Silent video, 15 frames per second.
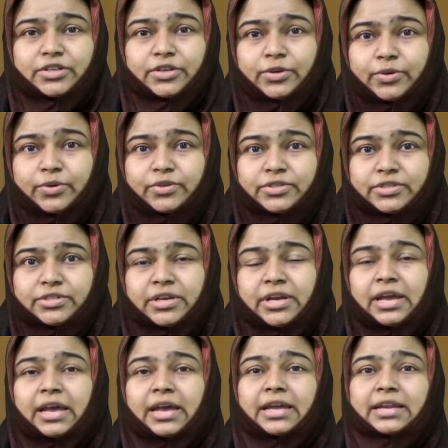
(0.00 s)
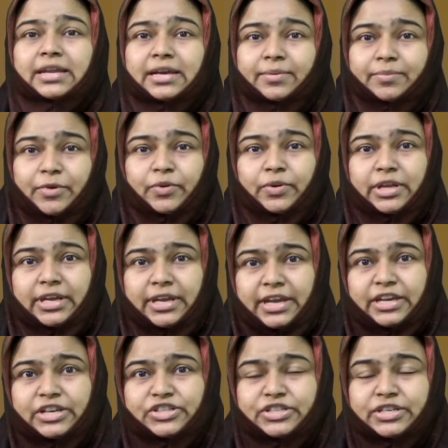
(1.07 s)
used in
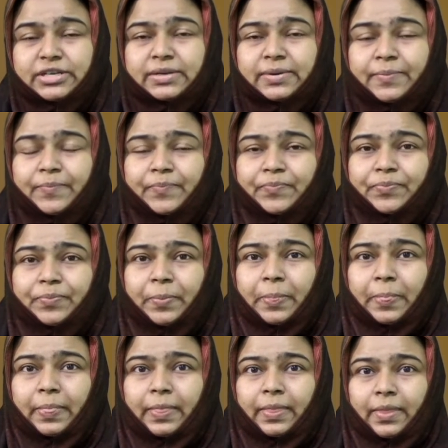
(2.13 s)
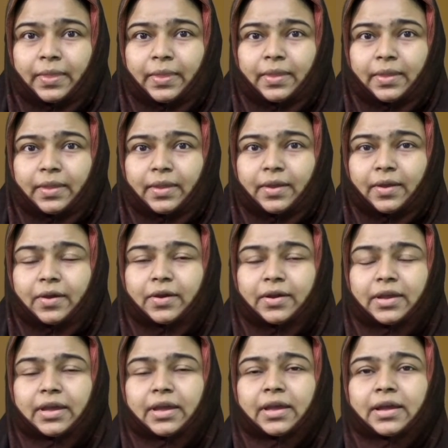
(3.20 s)
communication,
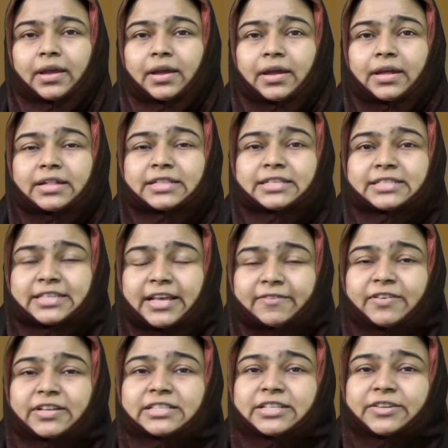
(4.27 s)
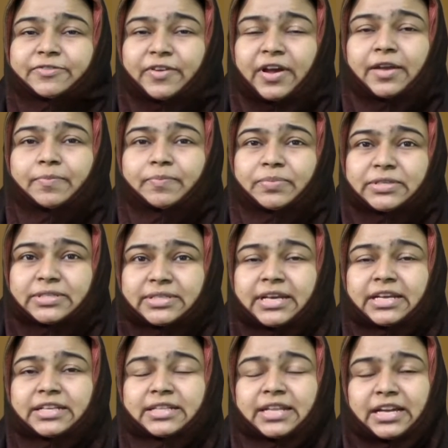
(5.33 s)
okay, the
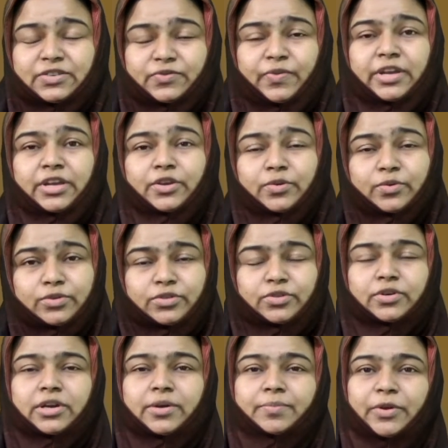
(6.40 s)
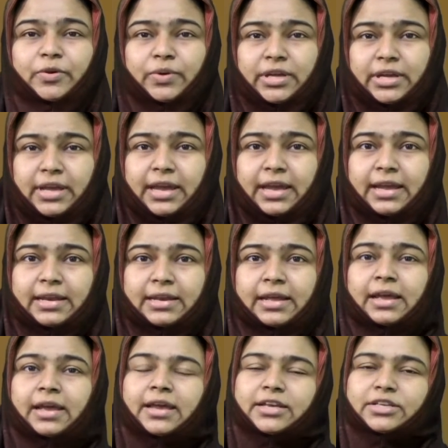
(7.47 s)
75% that we use to communicate
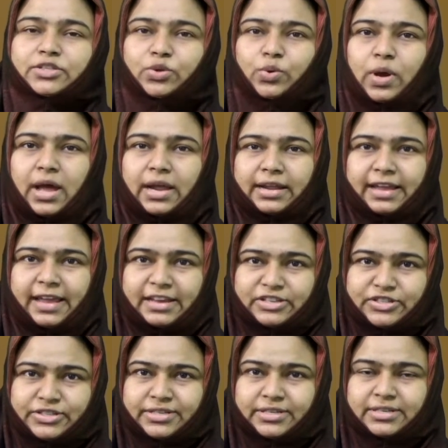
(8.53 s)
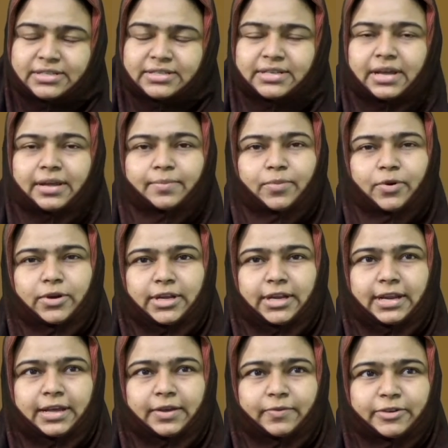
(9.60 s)
is through our gestures and body
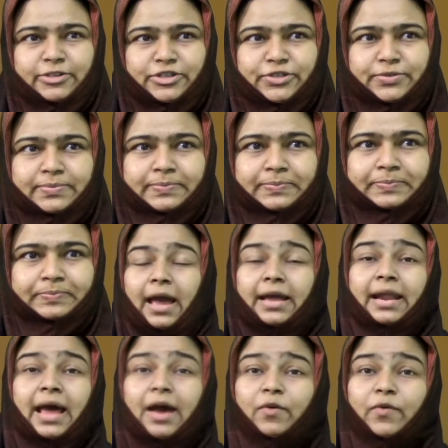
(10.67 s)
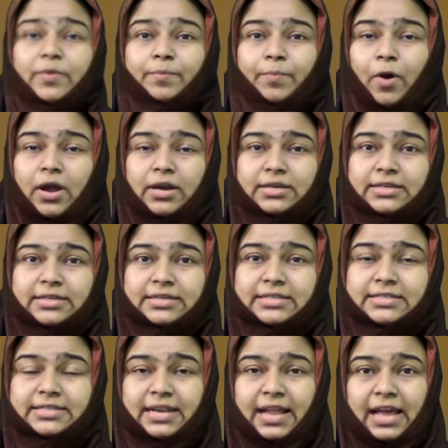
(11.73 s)
language. And how important
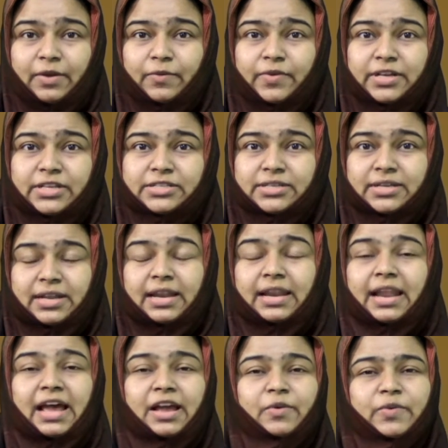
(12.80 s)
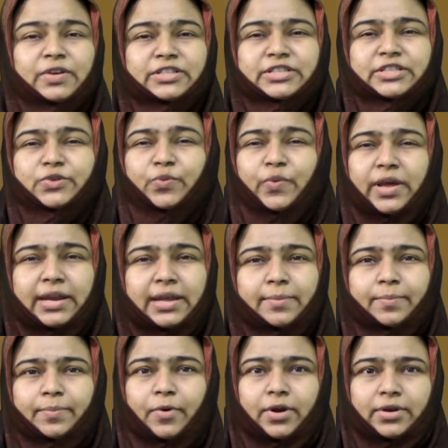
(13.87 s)
is language? Language is very
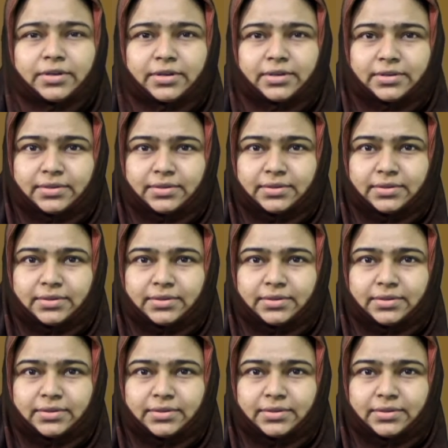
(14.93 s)
important.